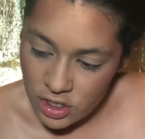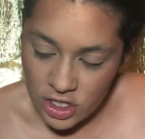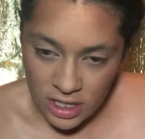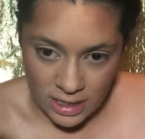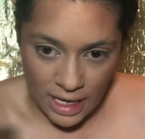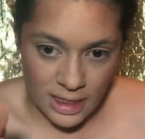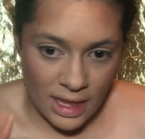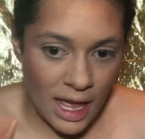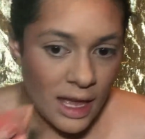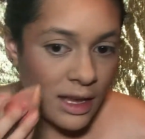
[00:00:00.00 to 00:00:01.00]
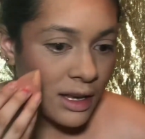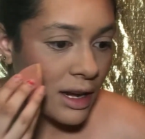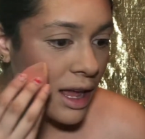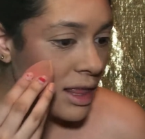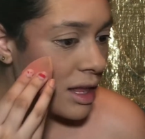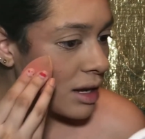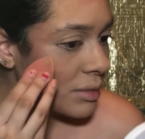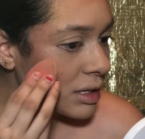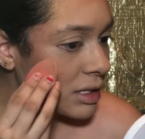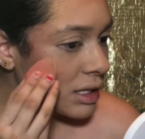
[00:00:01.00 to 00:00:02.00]
Just like that. And then
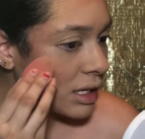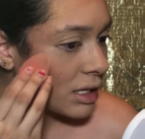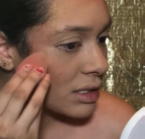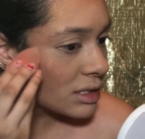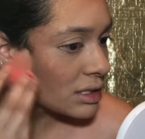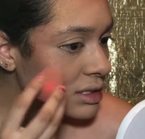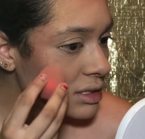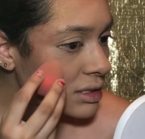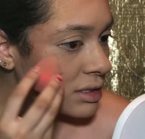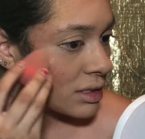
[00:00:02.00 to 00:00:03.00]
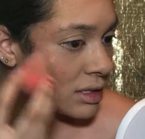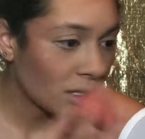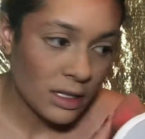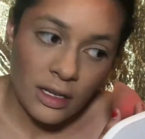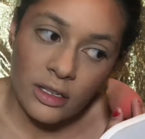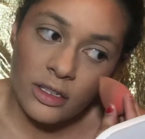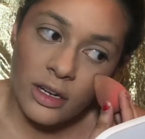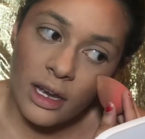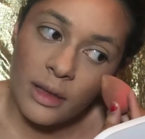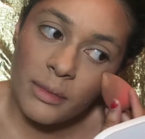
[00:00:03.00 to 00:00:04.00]
I'm gonna kind of just
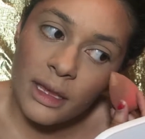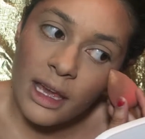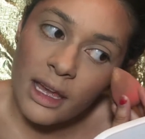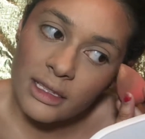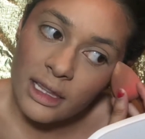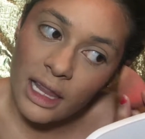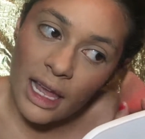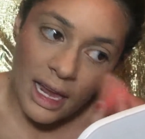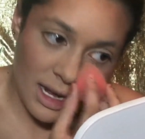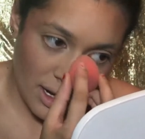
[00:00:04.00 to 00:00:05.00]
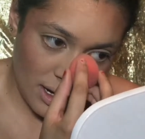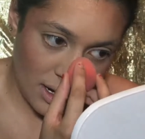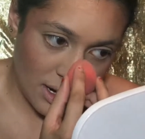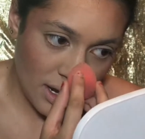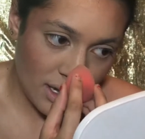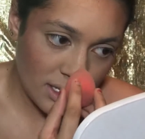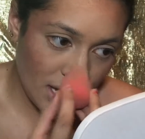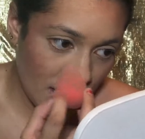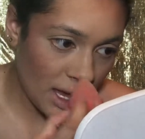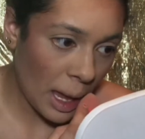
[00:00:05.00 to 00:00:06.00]
try and be as light as
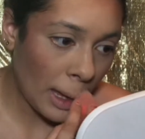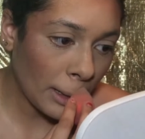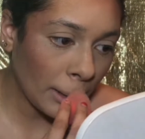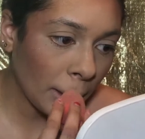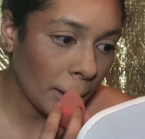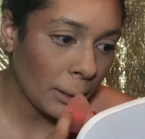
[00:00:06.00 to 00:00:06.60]
I can